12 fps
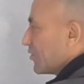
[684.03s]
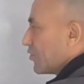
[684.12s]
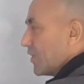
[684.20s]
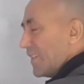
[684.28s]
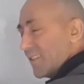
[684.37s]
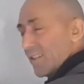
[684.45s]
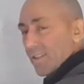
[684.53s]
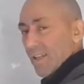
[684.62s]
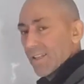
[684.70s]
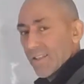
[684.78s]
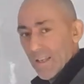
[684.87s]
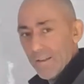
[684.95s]
treated
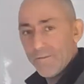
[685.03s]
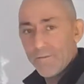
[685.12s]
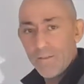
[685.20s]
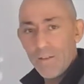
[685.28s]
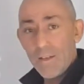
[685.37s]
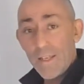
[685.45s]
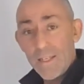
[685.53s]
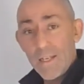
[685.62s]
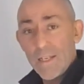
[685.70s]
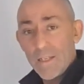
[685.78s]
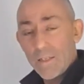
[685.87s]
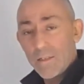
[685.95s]
as if it
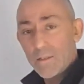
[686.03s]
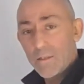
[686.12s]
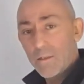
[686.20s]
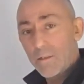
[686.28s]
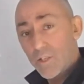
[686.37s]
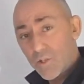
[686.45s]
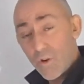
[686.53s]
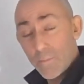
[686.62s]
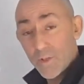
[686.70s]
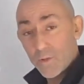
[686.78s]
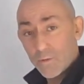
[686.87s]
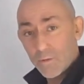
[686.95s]
is
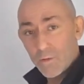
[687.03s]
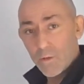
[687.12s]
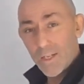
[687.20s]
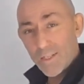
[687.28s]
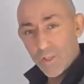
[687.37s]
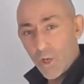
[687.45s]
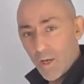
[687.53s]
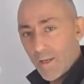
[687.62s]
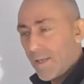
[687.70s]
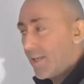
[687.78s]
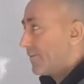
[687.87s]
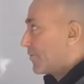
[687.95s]
disruption. And it's not.
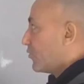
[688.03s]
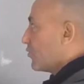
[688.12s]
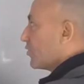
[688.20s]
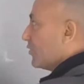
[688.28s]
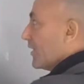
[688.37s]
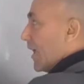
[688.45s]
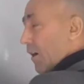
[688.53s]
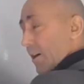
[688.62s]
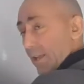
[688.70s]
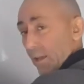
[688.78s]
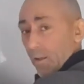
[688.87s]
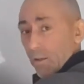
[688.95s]
It's social
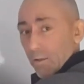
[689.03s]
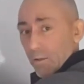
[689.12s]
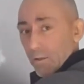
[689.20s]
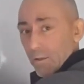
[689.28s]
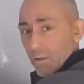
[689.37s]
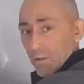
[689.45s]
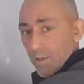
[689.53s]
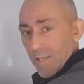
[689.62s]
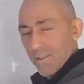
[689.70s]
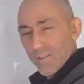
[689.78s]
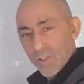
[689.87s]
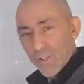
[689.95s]
learning. Okay,
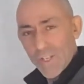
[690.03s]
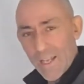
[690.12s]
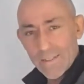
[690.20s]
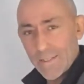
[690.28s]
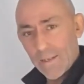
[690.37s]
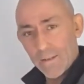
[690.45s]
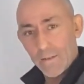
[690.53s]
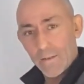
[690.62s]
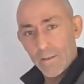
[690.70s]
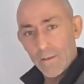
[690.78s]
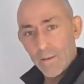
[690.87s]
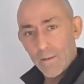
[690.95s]
they're just chatting.
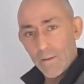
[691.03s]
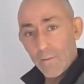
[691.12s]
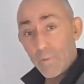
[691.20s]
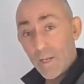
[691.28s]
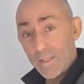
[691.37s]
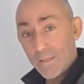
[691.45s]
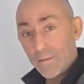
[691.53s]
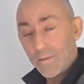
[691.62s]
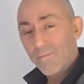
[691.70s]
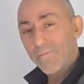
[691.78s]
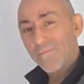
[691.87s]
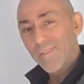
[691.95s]
But
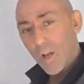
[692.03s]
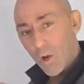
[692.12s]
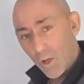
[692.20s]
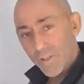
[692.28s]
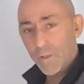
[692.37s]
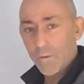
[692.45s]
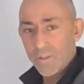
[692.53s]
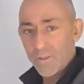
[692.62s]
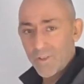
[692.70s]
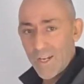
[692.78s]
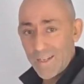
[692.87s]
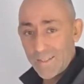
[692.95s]
the consequence of
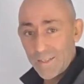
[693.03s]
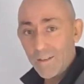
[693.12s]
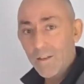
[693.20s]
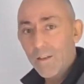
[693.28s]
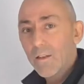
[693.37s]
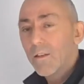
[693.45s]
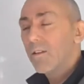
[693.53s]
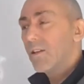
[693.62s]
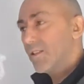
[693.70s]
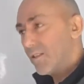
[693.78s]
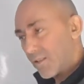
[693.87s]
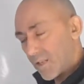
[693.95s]
chatting
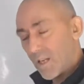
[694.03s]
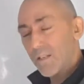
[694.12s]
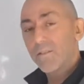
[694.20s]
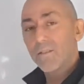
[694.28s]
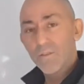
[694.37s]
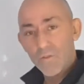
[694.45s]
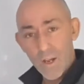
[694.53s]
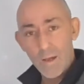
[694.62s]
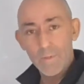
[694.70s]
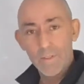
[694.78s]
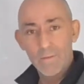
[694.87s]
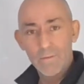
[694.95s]
is it does
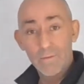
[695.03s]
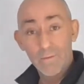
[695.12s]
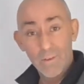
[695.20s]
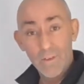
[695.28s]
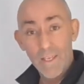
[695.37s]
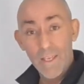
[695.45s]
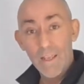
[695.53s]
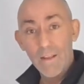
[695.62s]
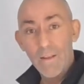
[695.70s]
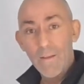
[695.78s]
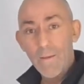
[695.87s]
disrupt. Okay,